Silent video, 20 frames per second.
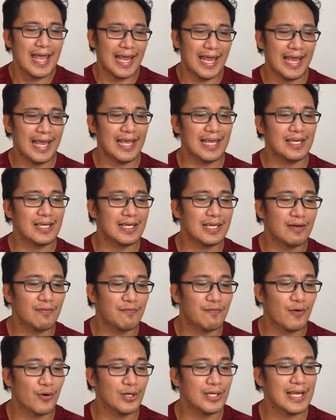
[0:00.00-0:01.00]
And
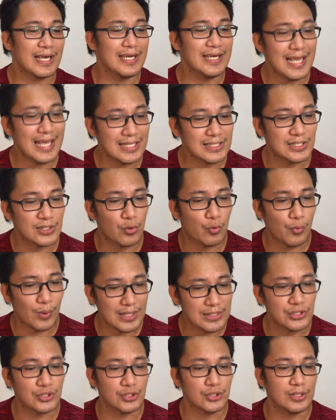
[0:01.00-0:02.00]
for the next
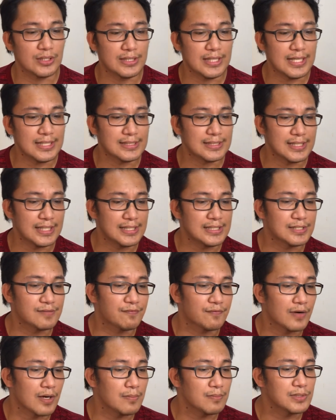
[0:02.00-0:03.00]
question, this is
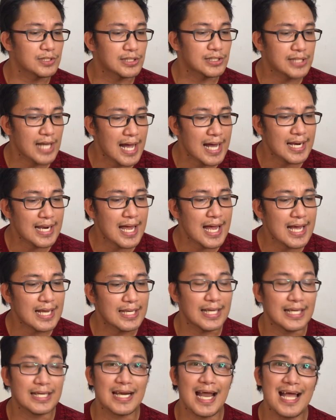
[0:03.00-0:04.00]
from Sara
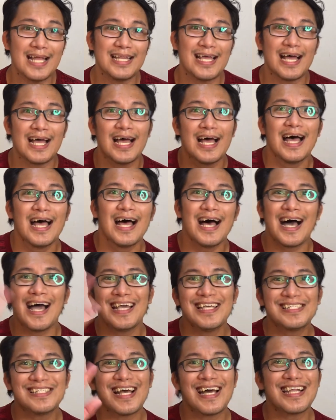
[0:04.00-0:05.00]
Gerada.
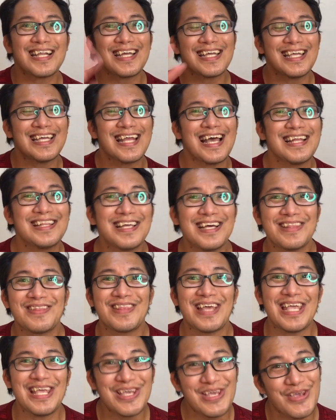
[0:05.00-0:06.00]
Hi, Sara Gerada,
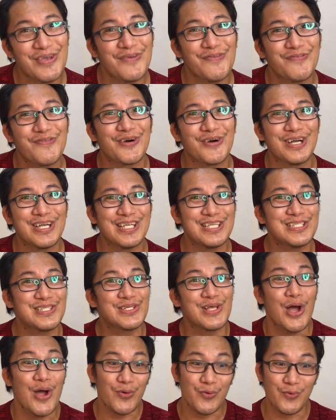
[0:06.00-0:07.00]
thank you for this
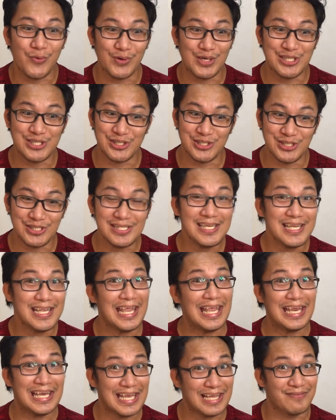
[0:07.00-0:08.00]
question
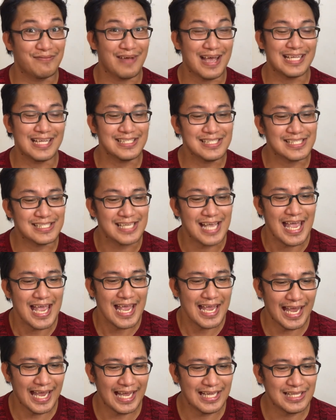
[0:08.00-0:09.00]
in advance.
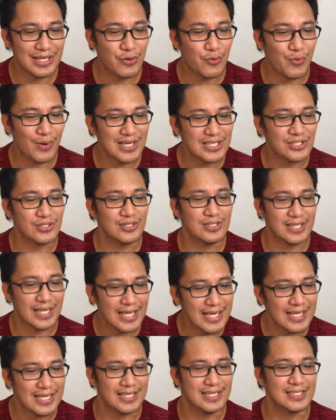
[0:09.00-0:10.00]
And the question
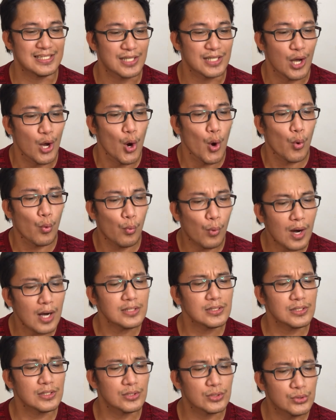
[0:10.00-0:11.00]
is,
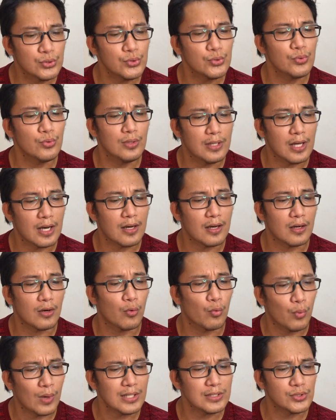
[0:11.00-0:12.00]
what do you
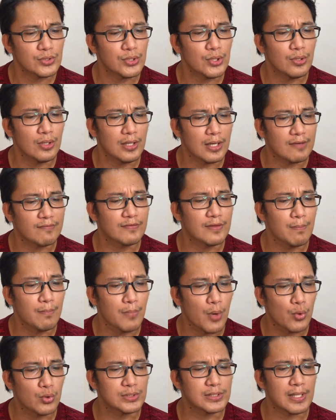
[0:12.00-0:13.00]
love the
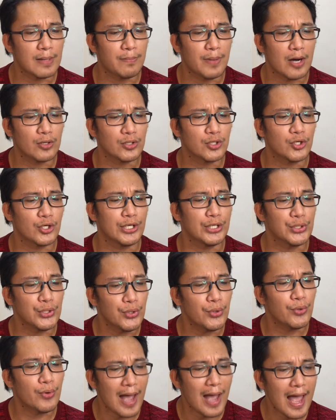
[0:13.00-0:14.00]
most about your
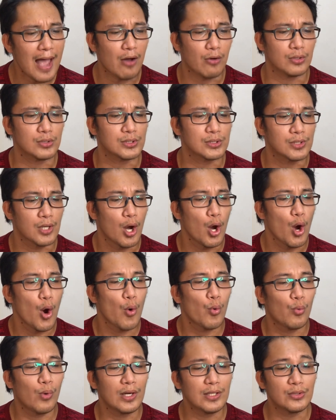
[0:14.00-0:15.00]
new house?
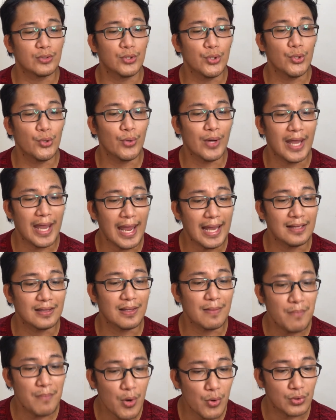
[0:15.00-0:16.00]
What do you hate
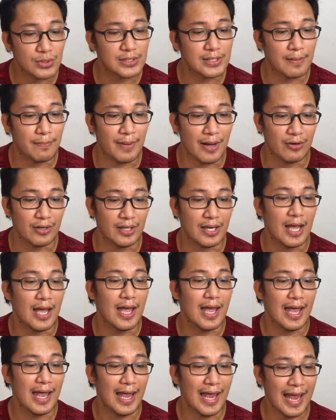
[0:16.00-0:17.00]
the most about?
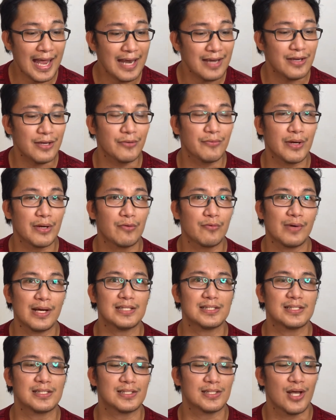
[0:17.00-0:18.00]
Any
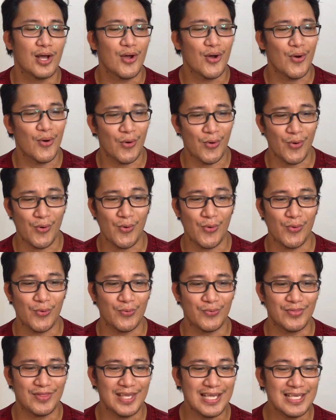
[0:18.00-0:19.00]
regrets? Oh,
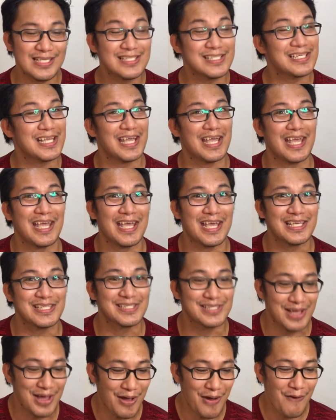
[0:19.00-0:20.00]
this is
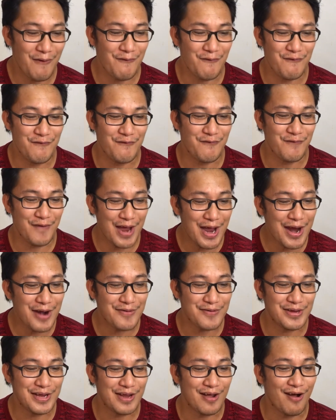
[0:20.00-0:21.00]
a
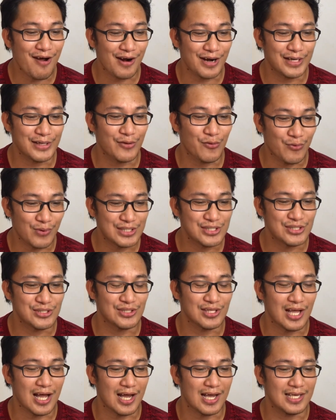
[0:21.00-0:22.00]
very hard
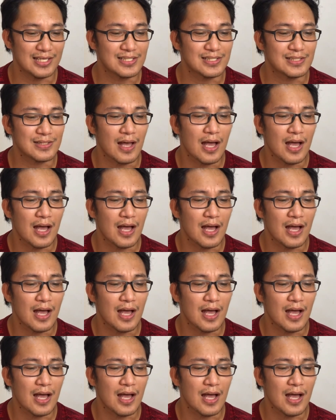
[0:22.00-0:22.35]
question, guys.